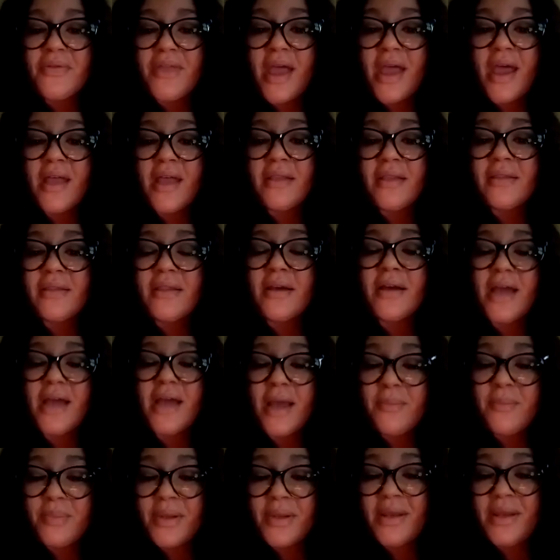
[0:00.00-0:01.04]
that the
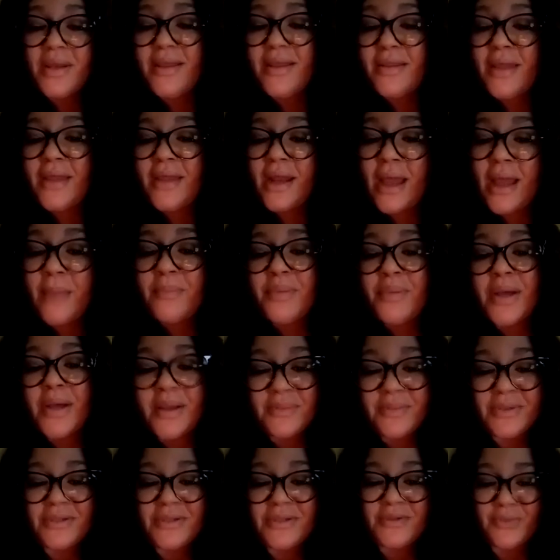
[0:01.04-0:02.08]
company that I
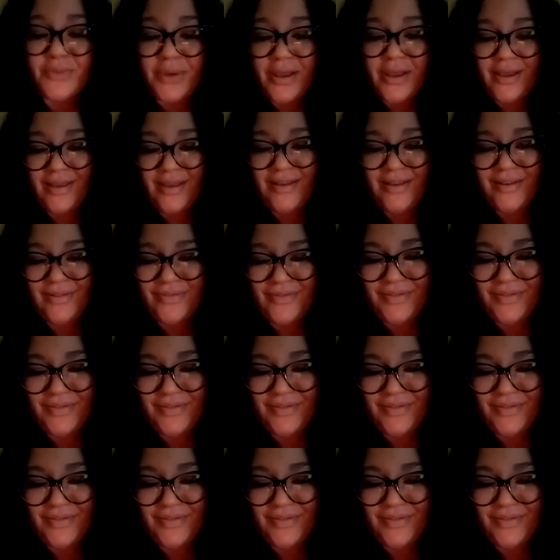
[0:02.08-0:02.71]
publish with,